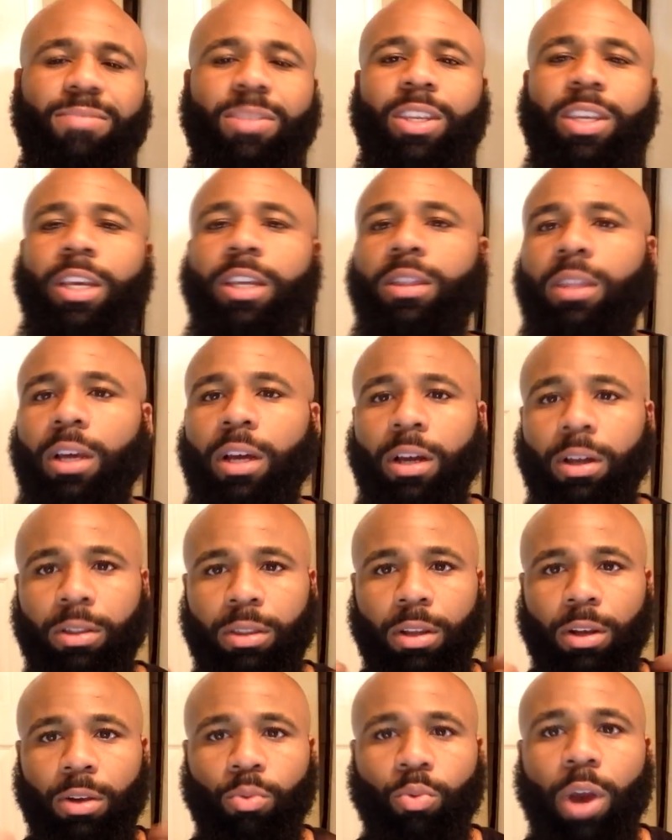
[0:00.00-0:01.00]
get
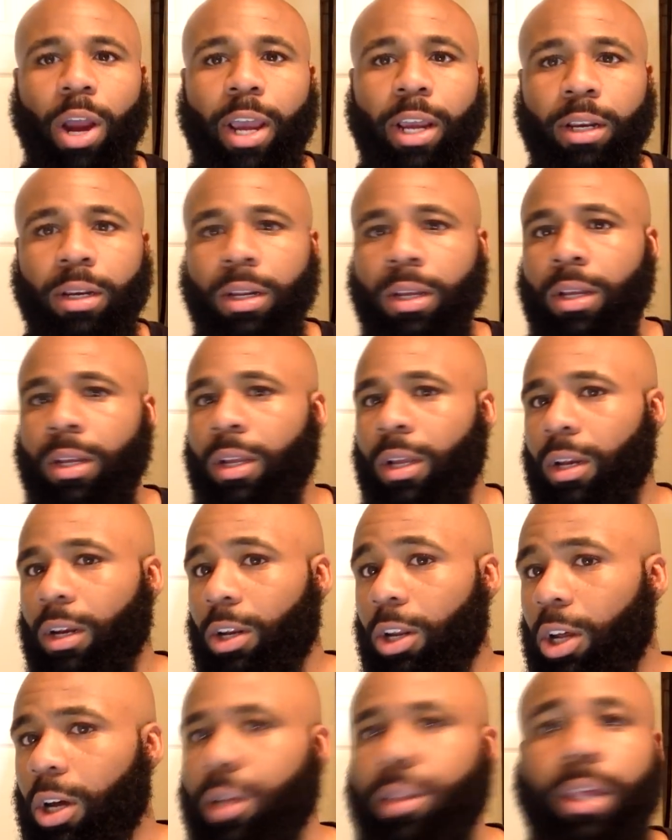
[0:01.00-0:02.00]
the right
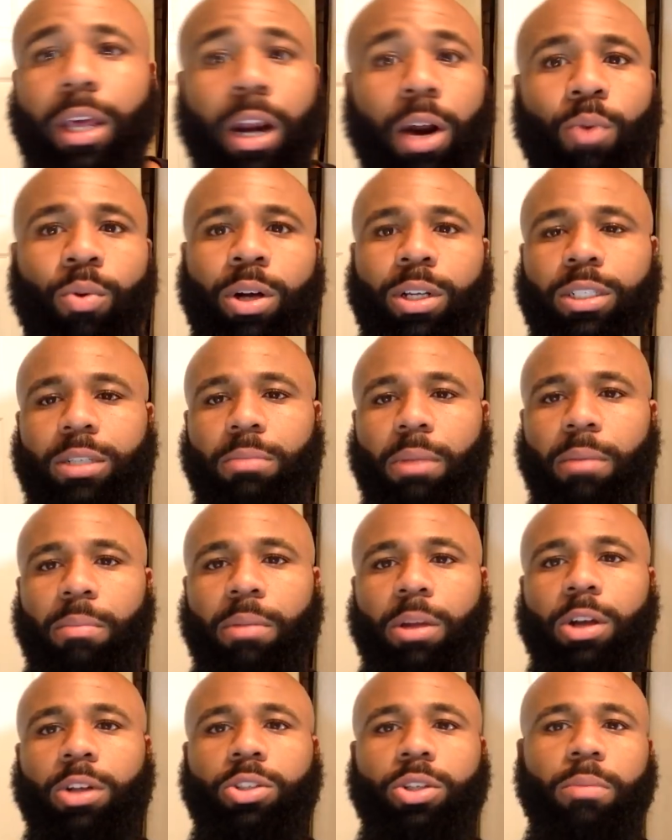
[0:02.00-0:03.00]
look that I want to my
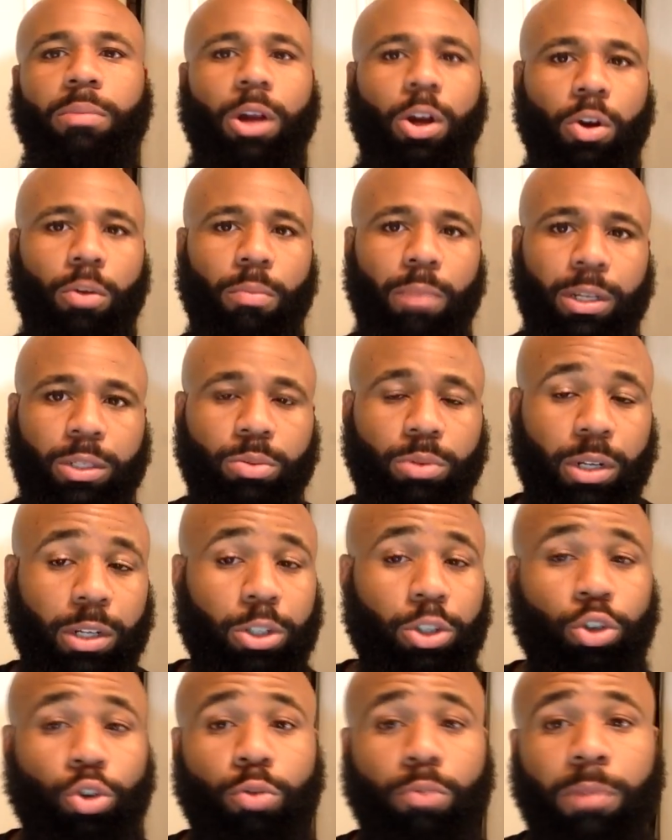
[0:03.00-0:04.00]
beard, so I'm not gonna mess with
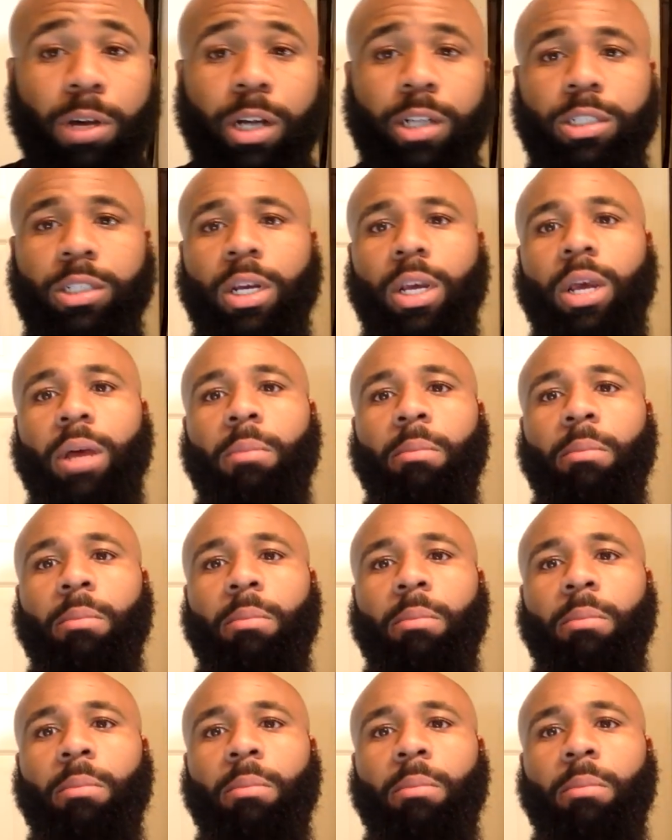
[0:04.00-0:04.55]
it too much.